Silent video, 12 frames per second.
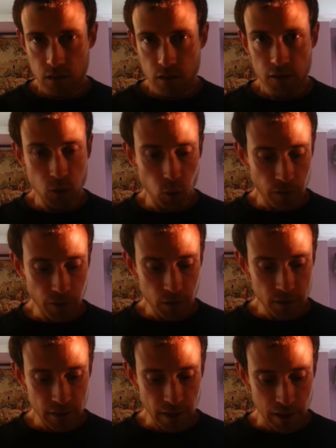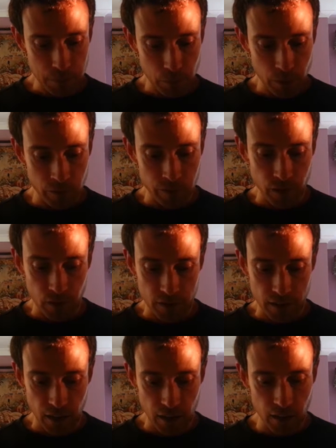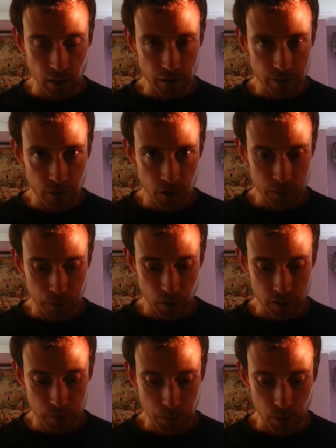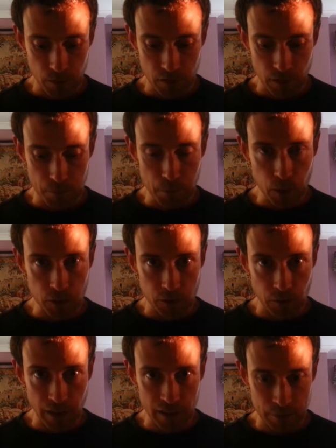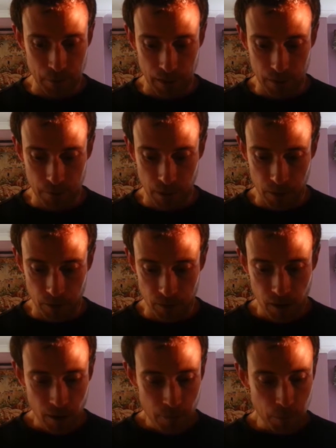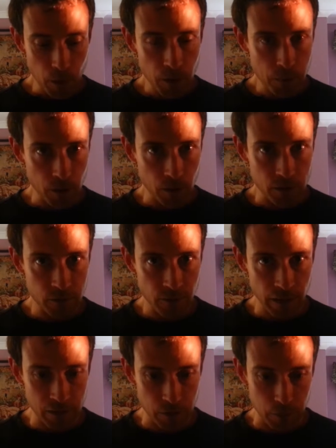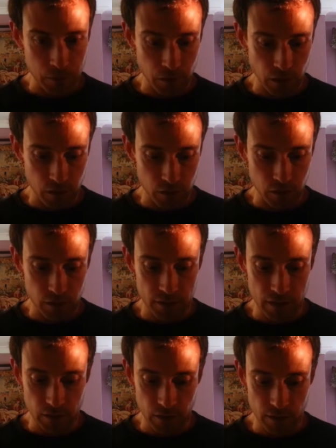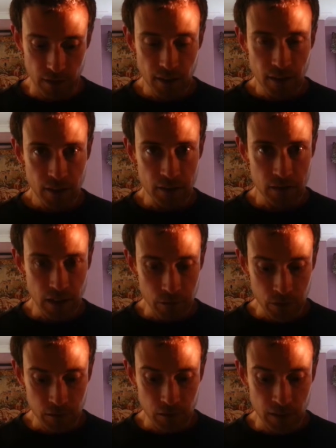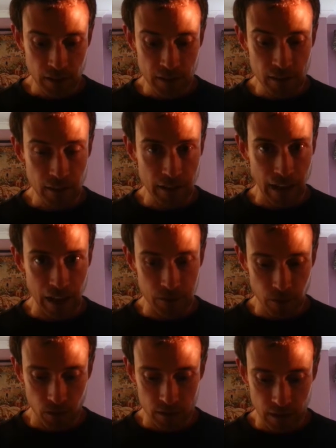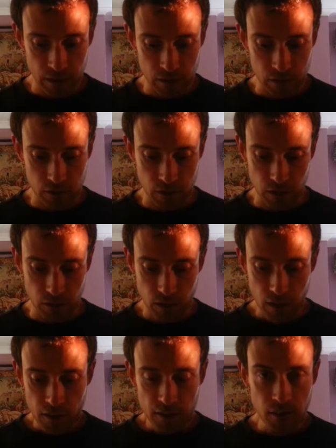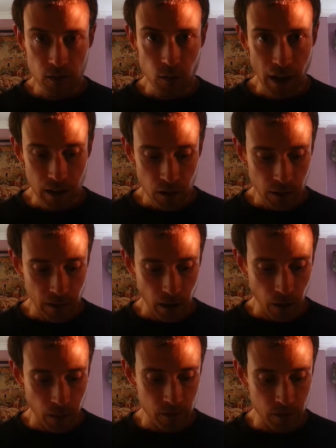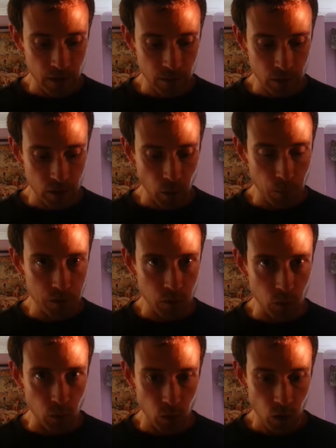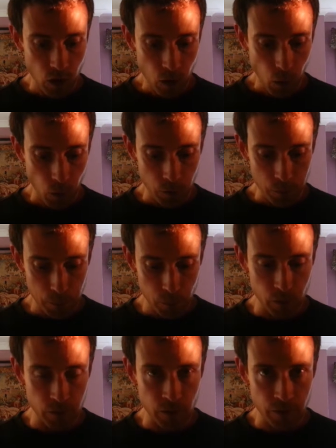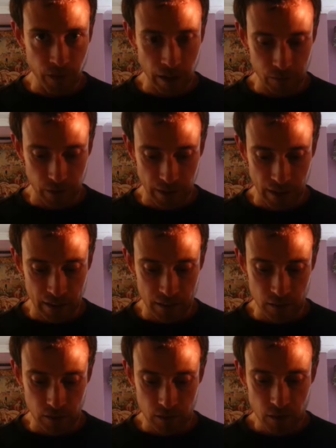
Score voting and approval voting, unlike first past the post and most ranked ballot methods, both pass the favourite betrayal criterion. It's never strategically advantageous to you to do anything other than give a top score or approve your favourite candidate,